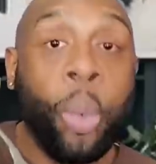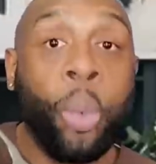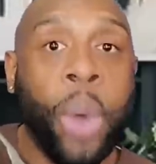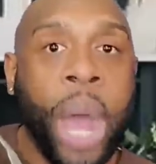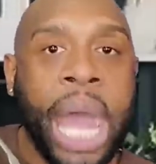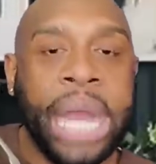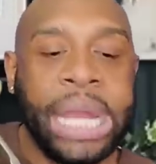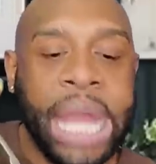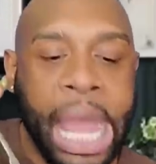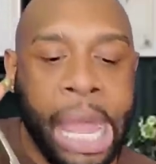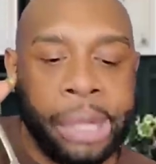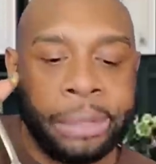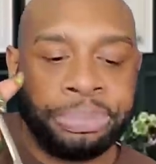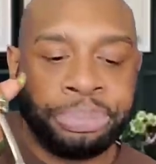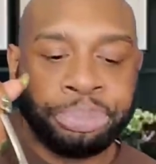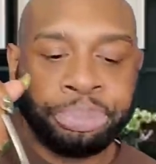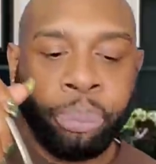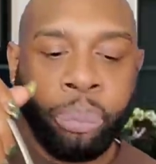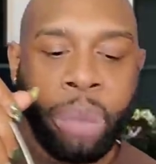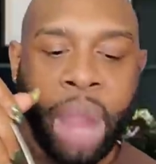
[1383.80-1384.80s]
Right now.
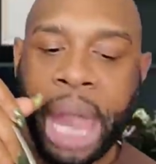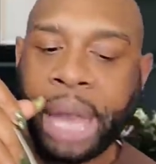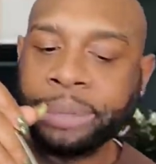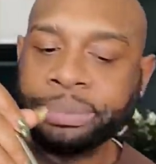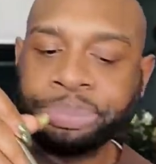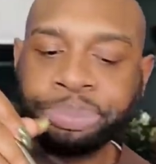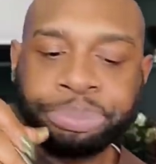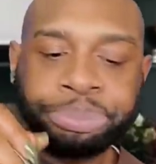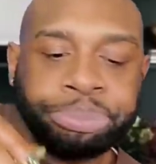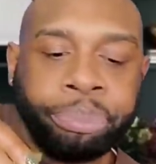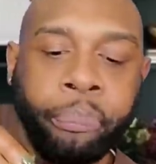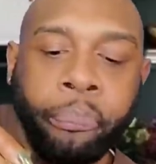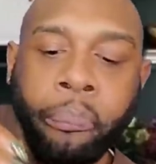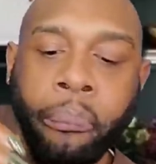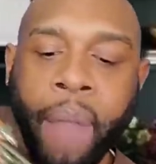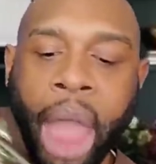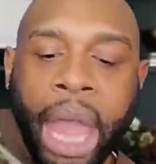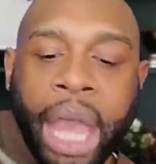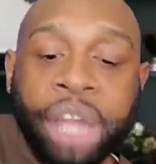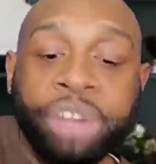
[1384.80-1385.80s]

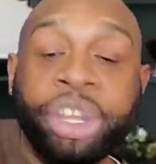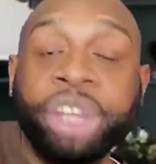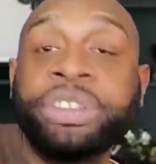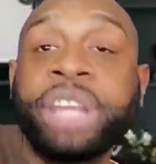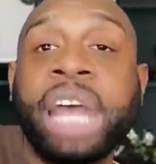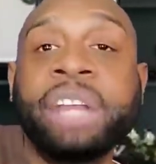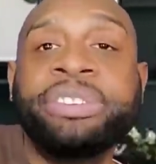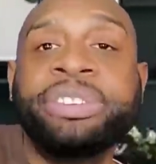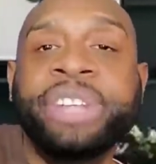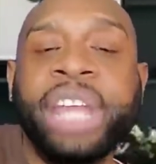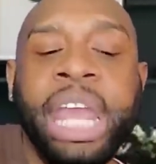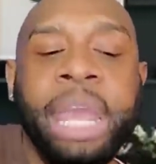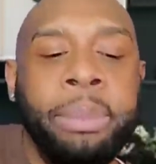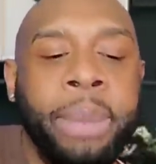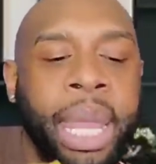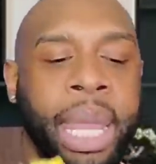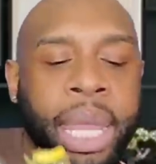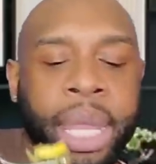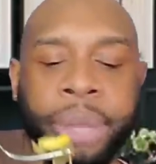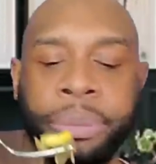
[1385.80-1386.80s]
It just got
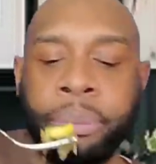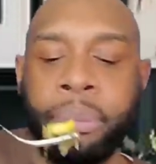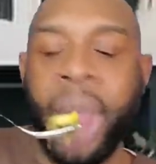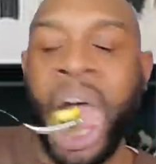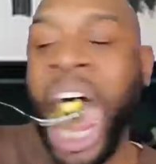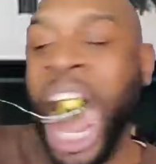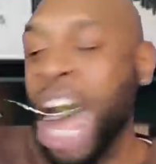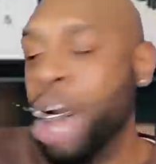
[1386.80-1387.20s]
steamy.